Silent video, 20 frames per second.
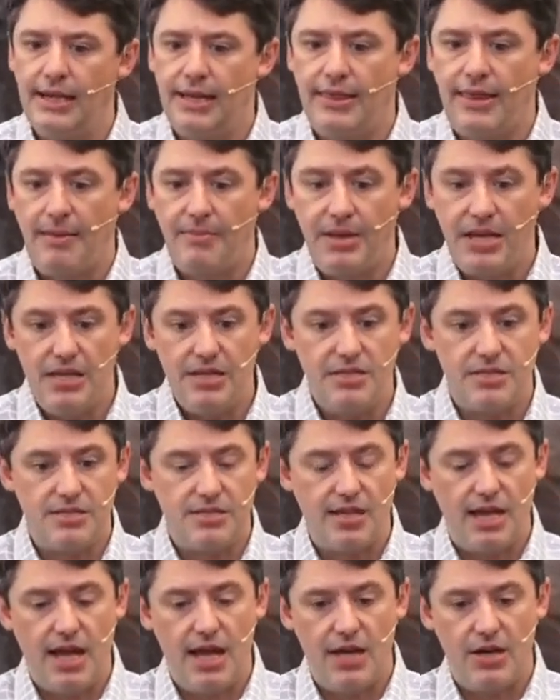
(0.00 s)
That means
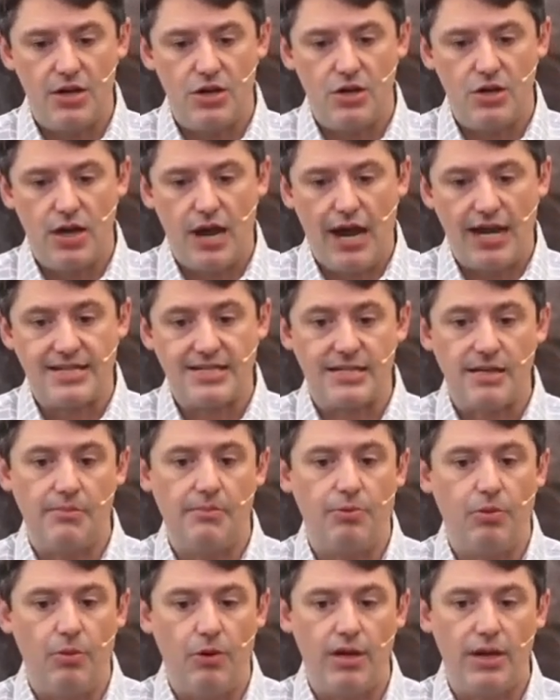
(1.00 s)
that at some
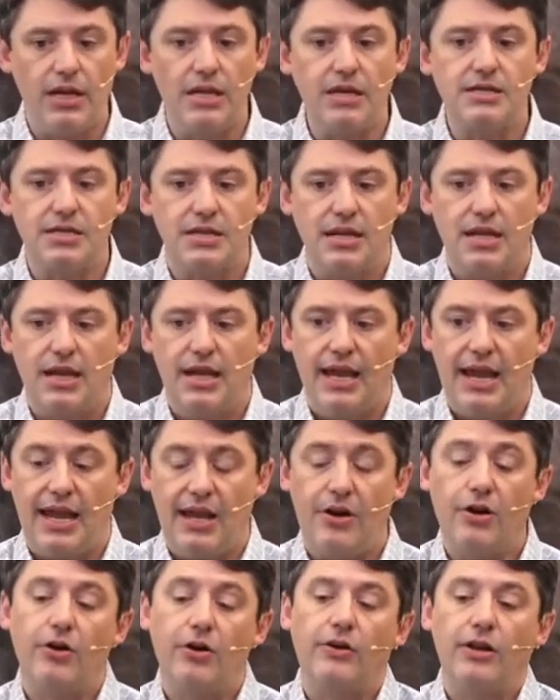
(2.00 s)
point
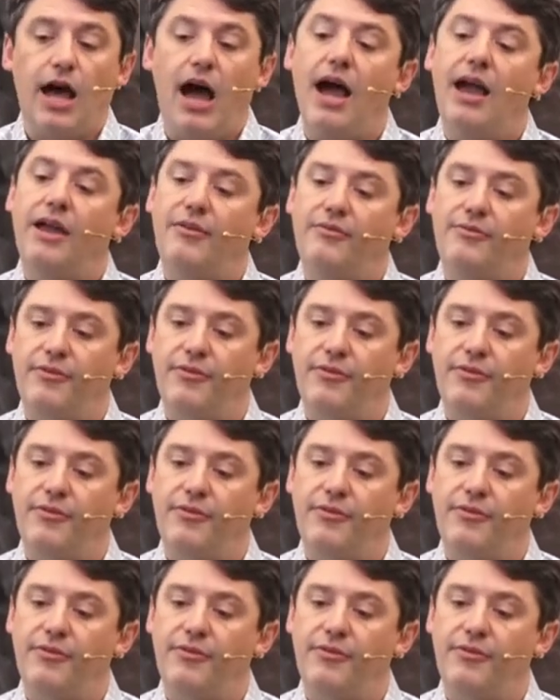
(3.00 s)
in her life,